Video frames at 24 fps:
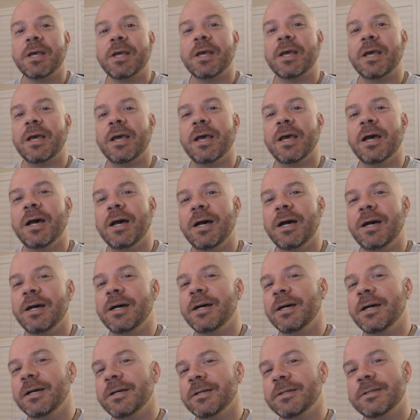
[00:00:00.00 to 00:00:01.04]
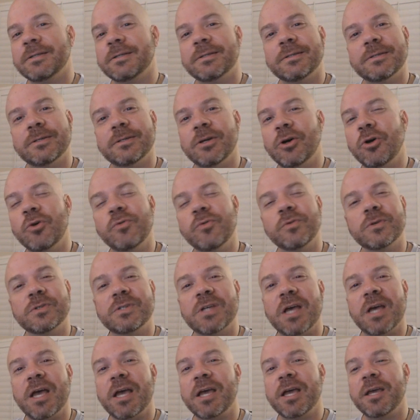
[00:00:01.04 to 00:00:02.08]
Uh,
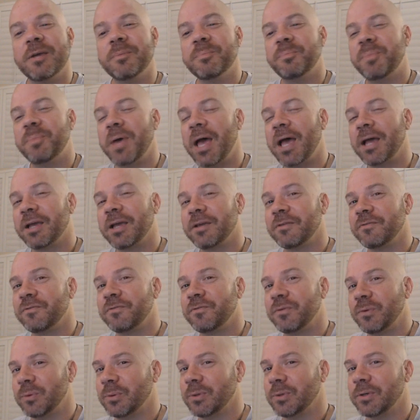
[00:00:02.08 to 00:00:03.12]
overtime, back and forth.